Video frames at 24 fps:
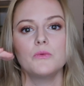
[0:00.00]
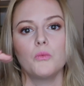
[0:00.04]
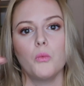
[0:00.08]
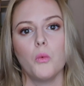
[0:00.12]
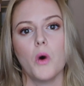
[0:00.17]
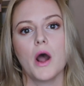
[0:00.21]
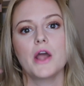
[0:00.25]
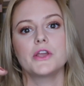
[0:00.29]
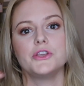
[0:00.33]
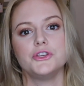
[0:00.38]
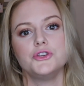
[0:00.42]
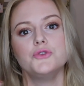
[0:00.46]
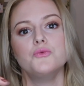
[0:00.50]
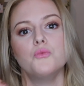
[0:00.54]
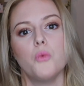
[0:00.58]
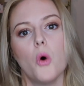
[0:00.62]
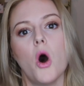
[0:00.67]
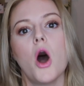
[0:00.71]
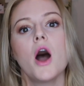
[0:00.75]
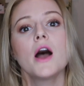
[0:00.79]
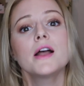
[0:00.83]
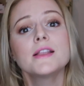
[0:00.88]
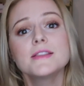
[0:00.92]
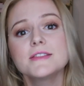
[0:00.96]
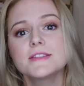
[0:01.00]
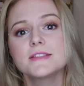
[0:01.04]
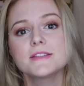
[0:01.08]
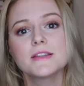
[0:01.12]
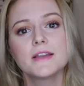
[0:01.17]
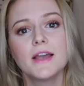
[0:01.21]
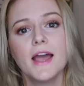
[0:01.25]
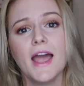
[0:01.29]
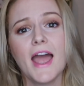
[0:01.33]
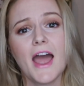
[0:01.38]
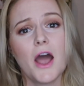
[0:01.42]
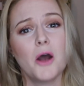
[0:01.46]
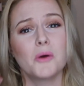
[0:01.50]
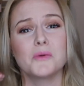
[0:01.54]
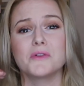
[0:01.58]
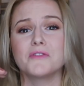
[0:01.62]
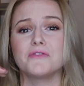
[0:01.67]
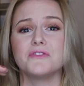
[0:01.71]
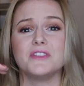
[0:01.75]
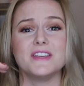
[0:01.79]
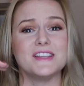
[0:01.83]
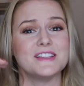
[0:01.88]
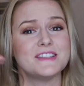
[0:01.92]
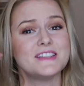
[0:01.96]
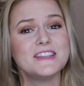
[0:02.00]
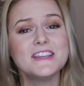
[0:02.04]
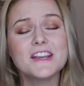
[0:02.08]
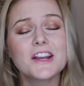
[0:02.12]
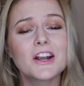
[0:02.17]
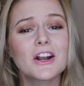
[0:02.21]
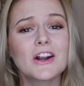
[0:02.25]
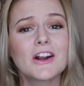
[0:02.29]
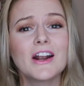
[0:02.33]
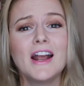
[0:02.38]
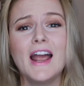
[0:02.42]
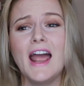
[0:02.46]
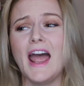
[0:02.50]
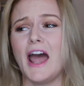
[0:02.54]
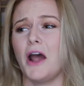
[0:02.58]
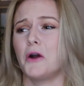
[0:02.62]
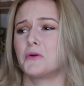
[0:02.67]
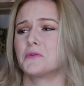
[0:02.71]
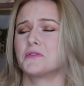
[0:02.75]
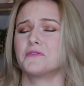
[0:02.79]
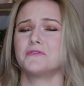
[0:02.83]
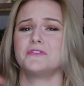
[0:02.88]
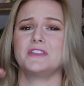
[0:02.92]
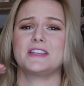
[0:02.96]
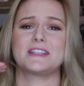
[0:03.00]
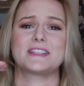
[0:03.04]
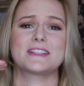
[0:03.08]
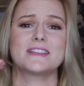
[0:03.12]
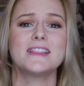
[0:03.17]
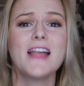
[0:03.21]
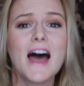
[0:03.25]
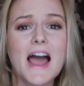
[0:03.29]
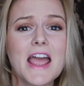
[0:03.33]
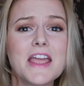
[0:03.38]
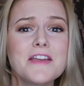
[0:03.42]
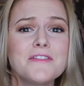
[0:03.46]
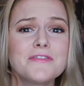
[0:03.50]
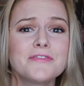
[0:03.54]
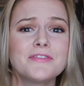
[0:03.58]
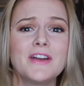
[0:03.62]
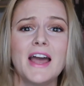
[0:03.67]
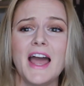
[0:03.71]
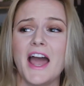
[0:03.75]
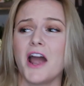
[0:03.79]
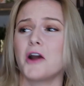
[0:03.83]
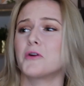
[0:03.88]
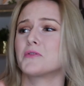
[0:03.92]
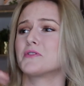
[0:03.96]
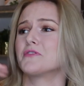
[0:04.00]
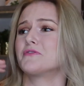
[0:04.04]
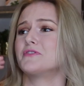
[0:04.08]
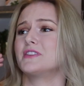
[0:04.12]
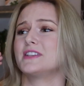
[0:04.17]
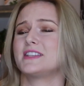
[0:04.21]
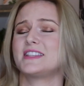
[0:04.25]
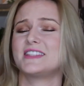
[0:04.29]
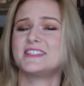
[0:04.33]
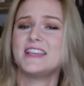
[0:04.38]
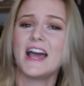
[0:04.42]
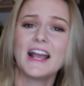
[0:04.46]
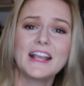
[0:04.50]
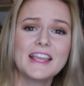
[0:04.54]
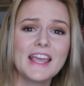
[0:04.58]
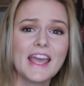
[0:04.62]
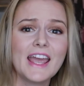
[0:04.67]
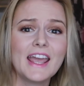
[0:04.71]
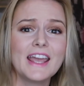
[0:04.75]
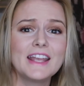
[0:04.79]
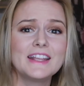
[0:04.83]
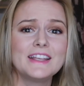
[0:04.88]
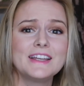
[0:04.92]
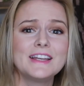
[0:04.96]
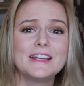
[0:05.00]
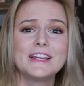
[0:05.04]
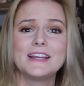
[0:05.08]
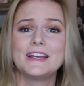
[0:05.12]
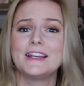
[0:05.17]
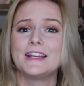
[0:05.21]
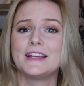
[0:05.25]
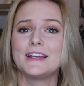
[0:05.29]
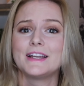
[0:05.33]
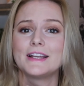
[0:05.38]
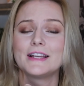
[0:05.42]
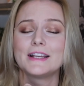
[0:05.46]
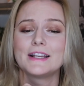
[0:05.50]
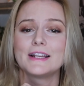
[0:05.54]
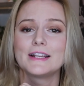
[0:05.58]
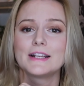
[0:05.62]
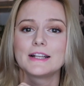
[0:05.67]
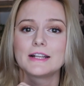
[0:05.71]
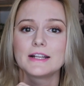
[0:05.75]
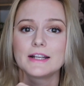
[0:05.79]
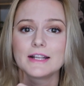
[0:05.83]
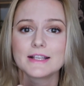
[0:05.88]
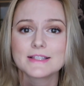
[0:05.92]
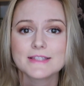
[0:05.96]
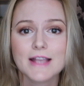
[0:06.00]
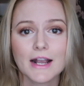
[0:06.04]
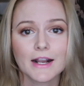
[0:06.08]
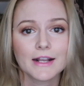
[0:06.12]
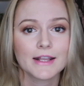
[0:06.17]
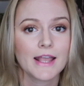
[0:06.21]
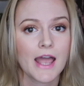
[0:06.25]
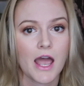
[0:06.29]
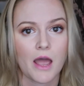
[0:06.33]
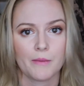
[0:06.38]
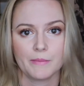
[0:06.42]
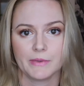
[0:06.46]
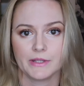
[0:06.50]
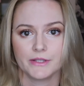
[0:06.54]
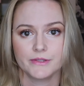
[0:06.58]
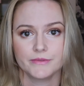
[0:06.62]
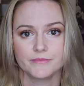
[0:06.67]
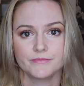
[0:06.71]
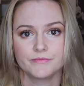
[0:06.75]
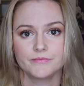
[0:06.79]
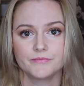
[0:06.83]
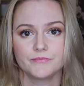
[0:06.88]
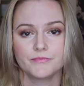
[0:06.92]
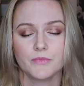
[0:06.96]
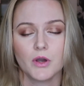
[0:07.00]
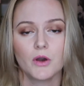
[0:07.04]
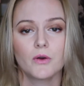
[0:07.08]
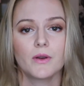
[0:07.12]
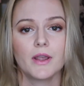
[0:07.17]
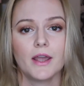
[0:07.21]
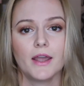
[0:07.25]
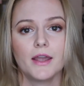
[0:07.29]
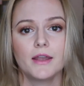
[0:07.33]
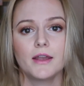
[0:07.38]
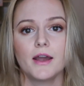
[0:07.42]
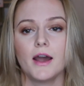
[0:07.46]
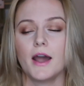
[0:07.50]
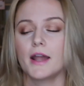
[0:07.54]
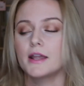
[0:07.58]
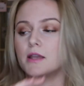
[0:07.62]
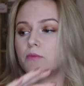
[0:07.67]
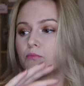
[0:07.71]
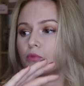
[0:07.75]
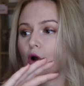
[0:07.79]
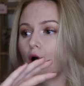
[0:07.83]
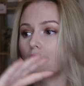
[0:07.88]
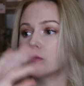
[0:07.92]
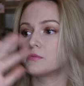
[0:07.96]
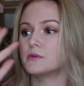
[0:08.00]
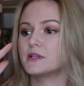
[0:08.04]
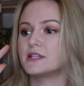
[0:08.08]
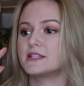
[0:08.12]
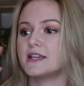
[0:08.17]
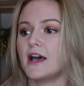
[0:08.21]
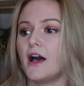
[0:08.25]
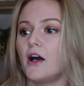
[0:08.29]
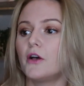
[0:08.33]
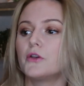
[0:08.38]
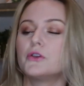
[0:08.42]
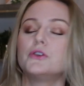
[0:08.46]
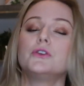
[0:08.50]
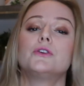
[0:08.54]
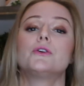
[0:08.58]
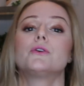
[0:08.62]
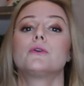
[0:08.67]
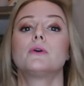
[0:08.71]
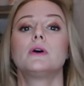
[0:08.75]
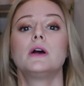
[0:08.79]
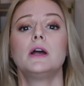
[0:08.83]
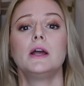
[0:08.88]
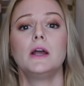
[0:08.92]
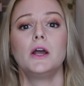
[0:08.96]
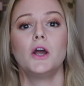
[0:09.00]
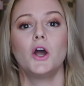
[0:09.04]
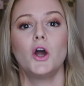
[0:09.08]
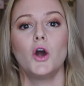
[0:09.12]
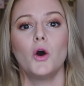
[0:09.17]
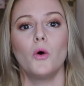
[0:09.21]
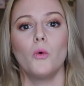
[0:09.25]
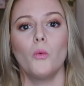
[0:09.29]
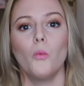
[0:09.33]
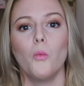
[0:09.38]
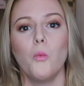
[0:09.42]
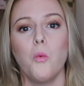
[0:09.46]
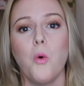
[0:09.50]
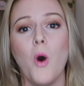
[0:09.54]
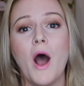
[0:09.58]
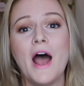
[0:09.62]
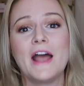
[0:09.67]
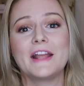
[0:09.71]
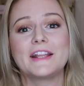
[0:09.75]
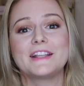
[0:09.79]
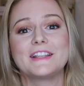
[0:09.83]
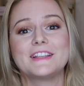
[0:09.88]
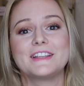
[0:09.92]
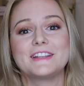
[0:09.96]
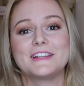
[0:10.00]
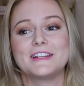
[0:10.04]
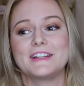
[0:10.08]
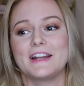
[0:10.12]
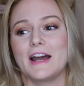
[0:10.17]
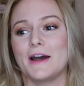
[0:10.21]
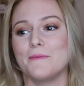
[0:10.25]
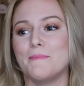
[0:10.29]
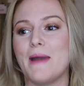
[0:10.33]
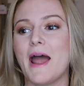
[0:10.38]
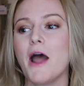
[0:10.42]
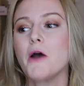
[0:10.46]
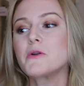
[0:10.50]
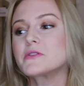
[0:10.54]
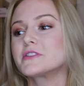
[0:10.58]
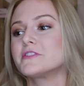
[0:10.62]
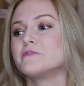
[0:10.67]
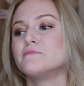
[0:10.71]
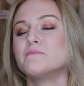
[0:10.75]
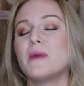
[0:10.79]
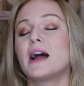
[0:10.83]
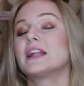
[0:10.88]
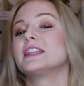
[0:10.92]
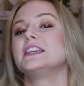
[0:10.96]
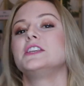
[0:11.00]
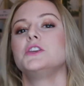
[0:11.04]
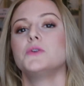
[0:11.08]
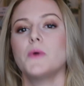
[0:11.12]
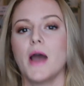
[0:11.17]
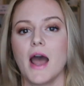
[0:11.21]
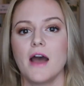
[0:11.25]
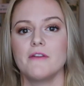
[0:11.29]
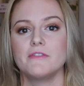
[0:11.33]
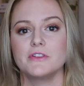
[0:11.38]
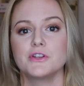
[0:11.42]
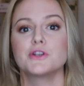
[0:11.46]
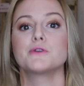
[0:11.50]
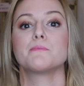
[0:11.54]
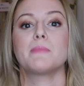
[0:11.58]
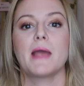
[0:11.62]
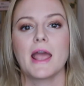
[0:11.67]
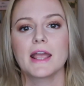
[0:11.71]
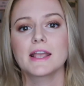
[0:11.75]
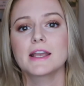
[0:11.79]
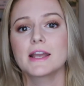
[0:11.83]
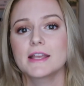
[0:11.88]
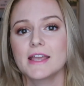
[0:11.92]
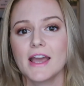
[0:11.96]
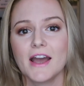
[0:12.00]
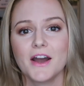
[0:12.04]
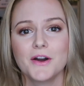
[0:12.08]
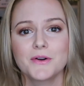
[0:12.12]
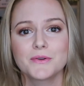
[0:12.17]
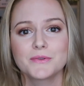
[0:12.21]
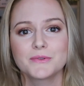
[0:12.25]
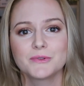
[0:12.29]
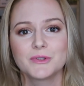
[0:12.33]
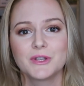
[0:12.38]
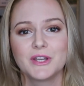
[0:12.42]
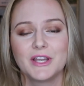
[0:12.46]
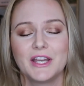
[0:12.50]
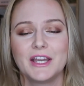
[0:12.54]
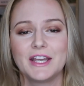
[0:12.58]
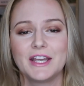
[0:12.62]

what you want out of this year, out of this life, out of this decade, it's not gonna happen, okay? I can probably tell you what amount of money you have in your bank account